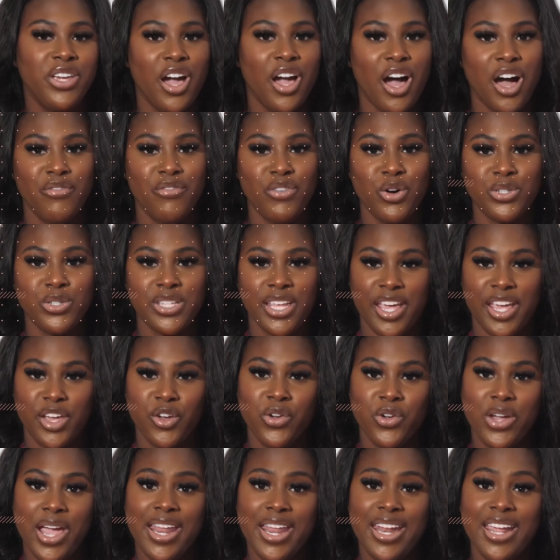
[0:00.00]
combos and
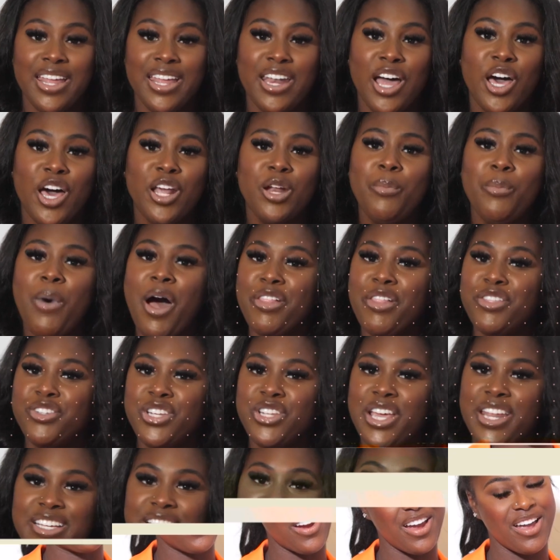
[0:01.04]
creating an unapologetic
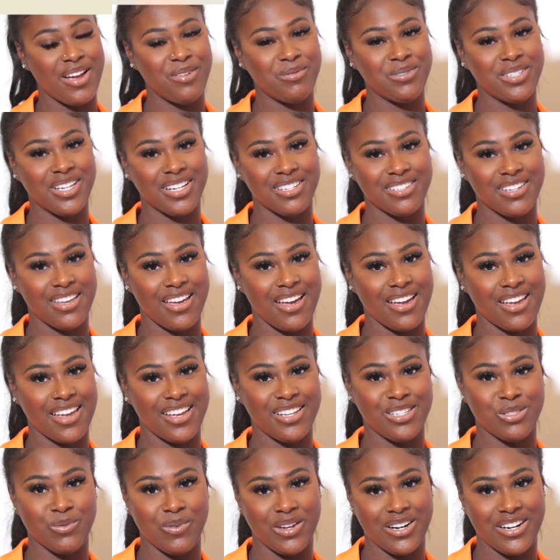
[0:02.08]
space to drive the
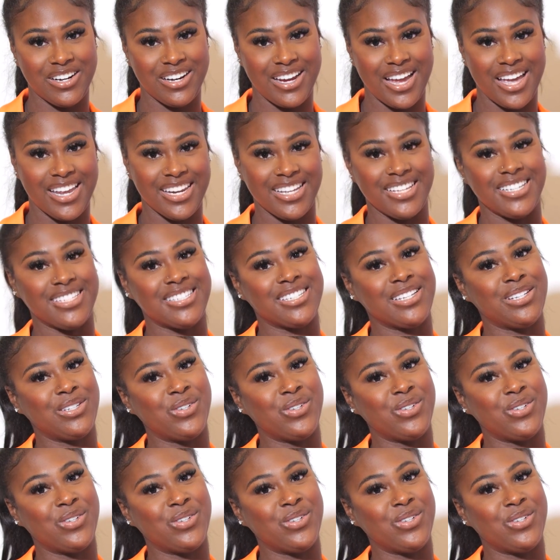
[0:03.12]
culture forward